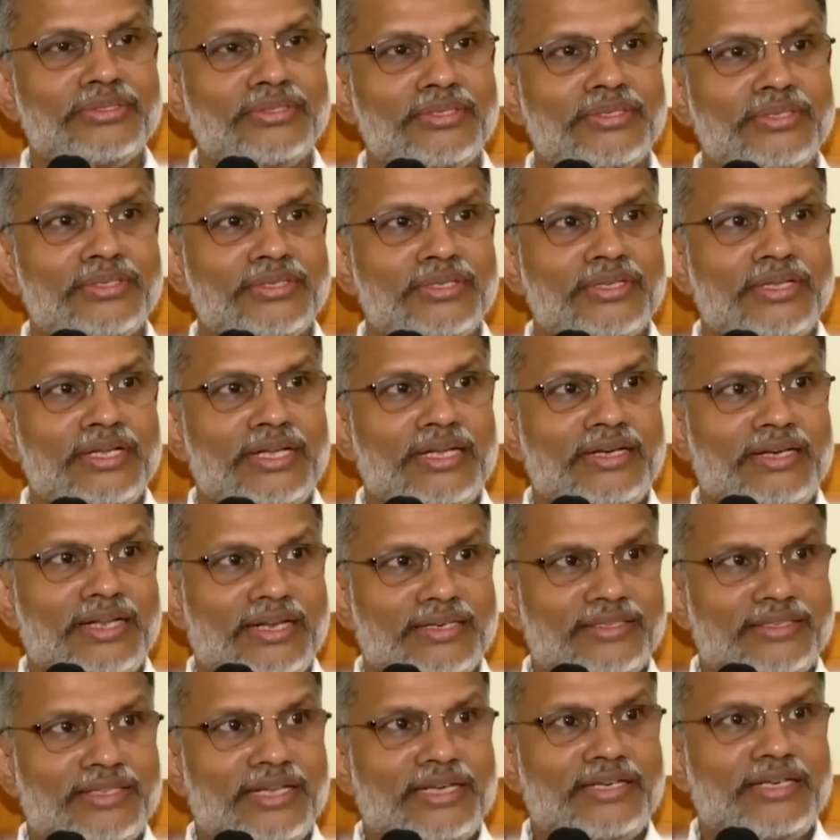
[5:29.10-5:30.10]
And at
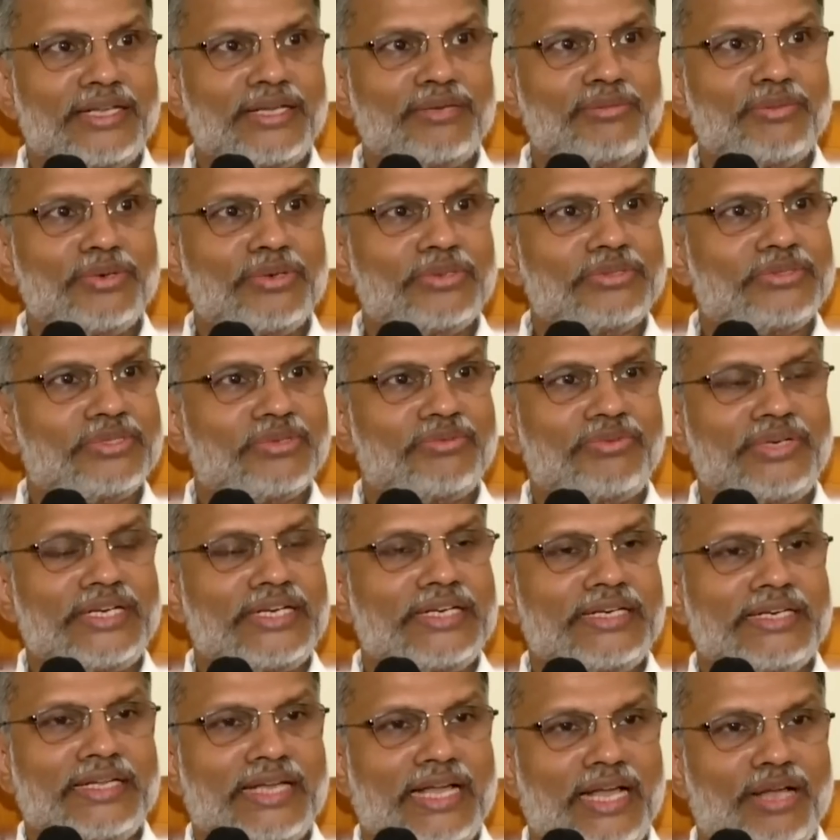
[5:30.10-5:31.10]
that time also, we
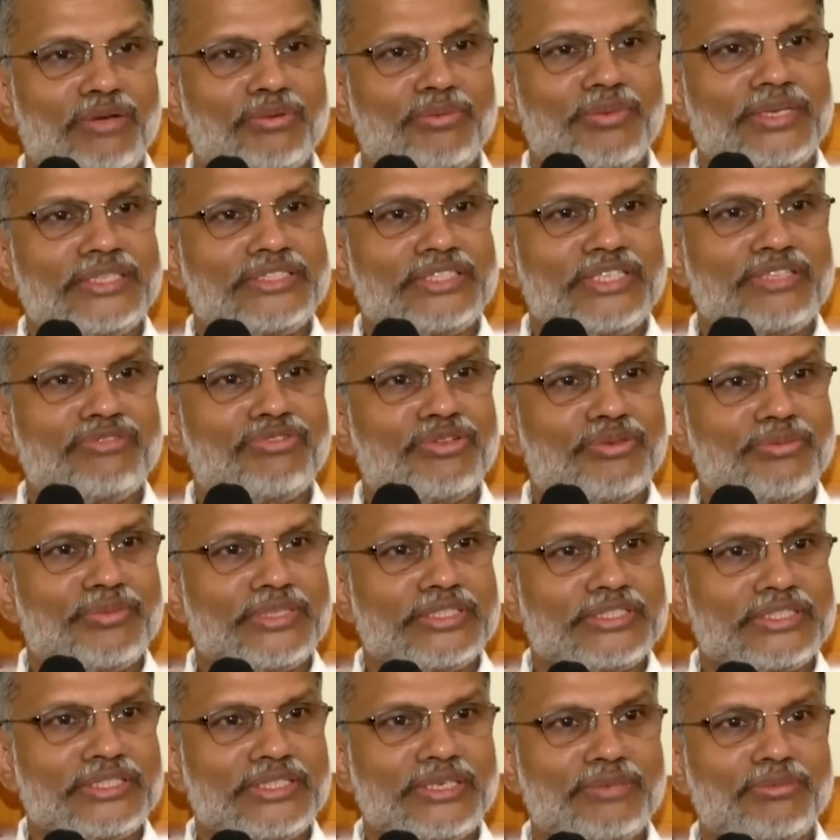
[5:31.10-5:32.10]
didn't have much
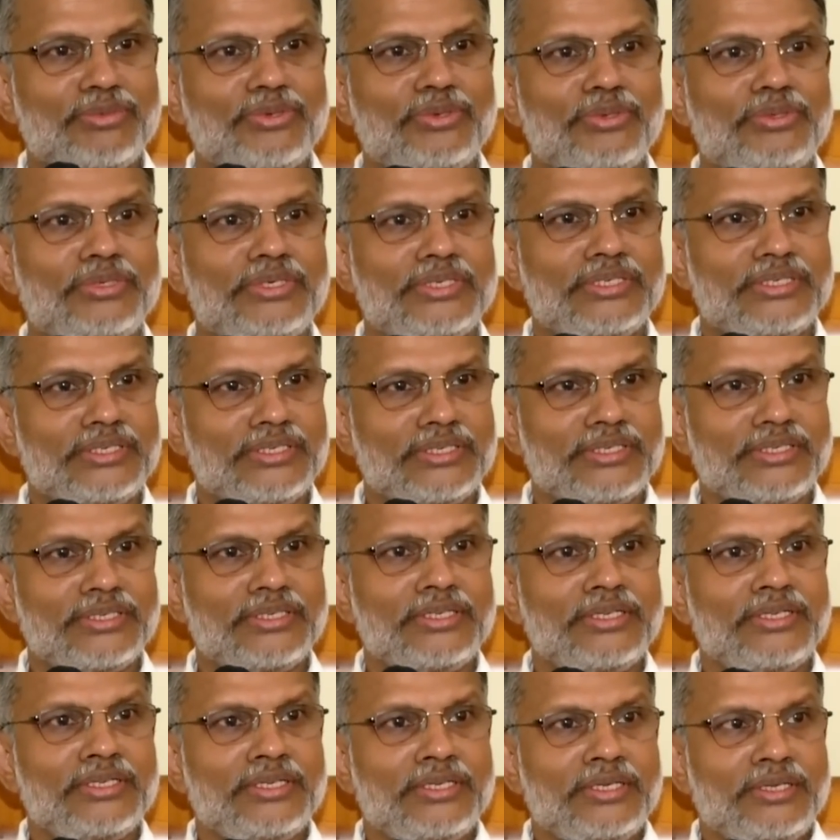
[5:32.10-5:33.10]
information about uh,
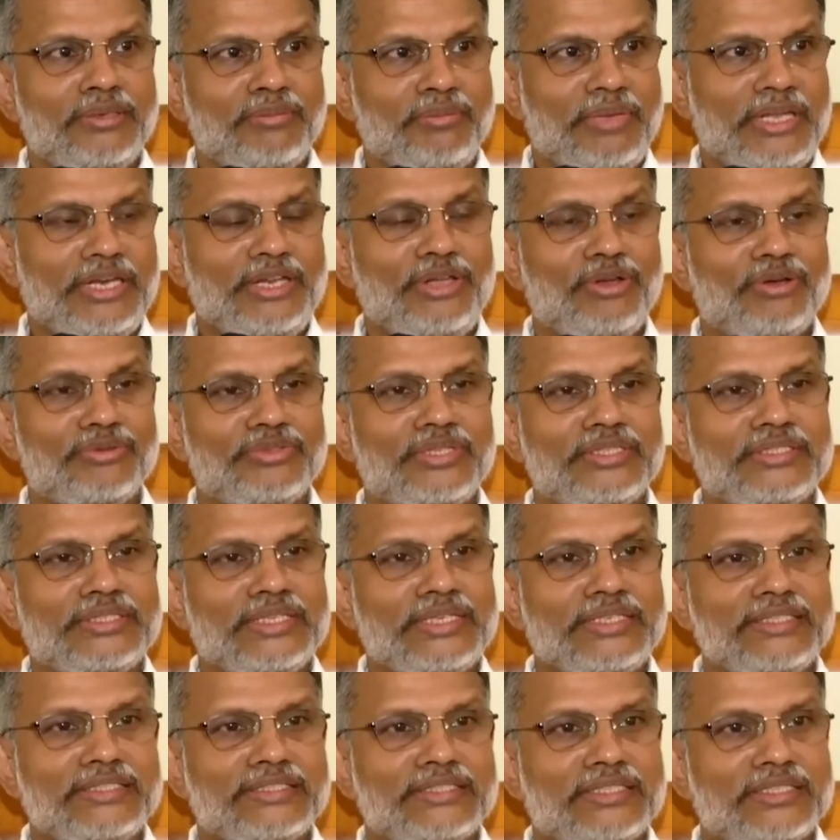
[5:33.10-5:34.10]
many of the
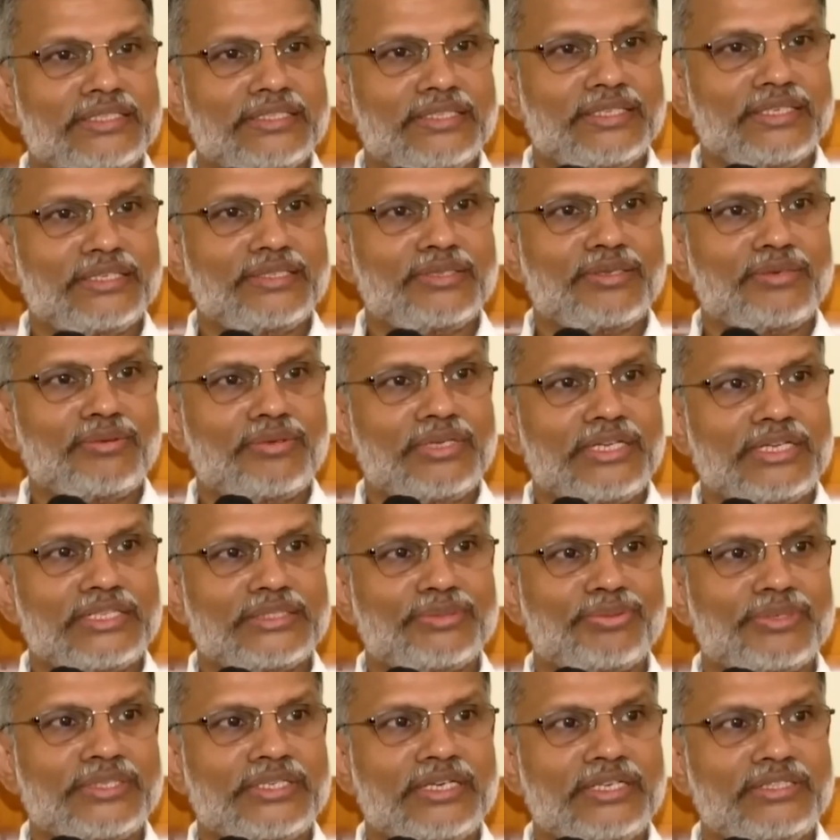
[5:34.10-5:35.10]
things, uh,
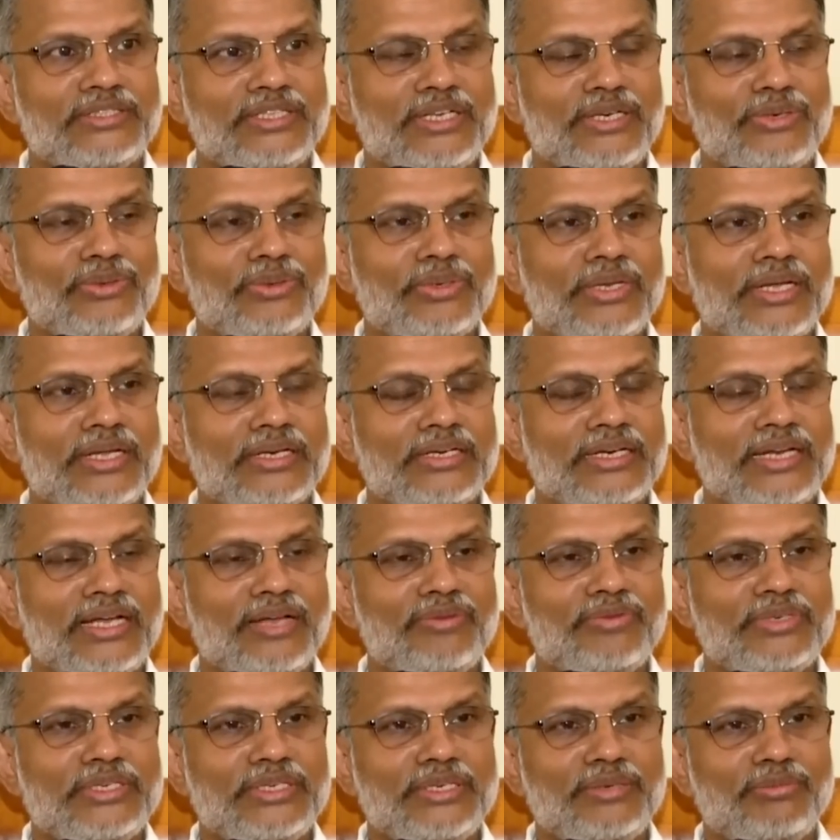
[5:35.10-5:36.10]
especially the lunar
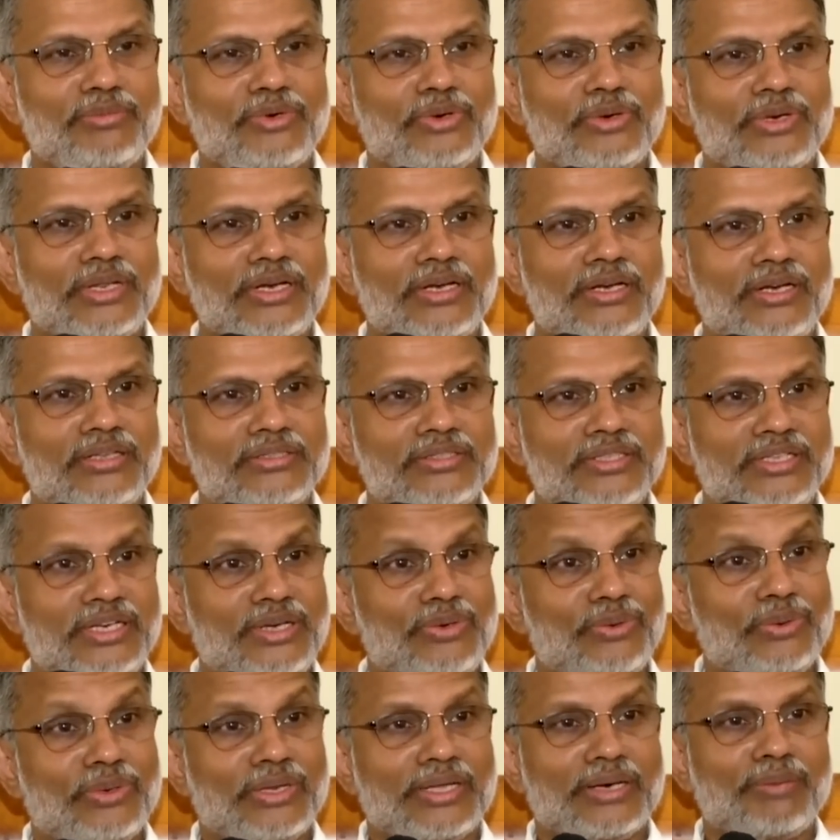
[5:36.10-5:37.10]
gravity model, the
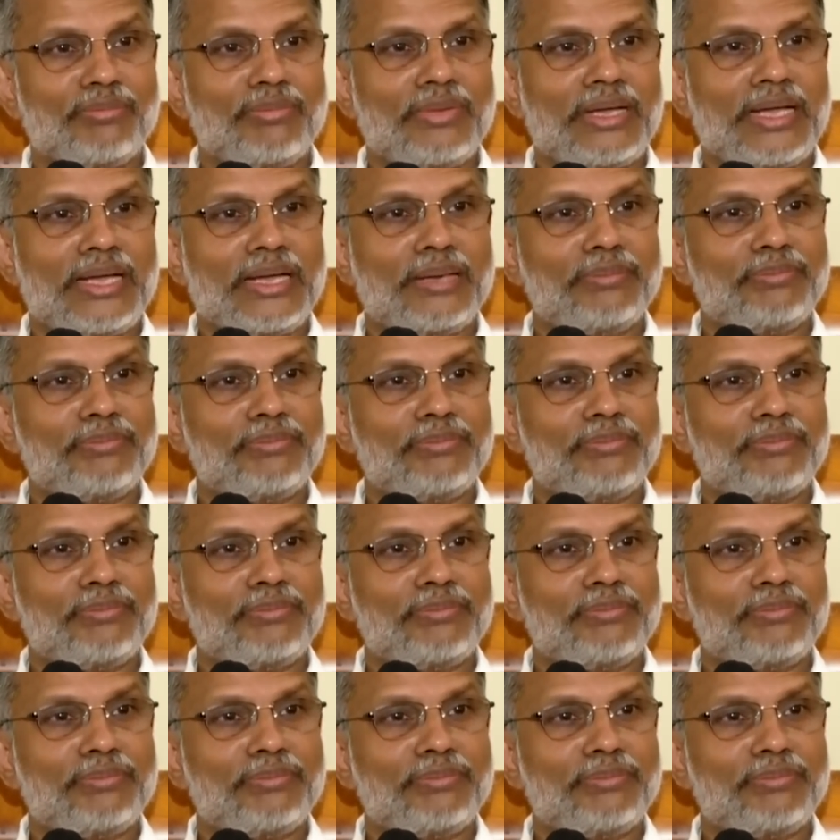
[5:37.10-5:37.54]
lunar map,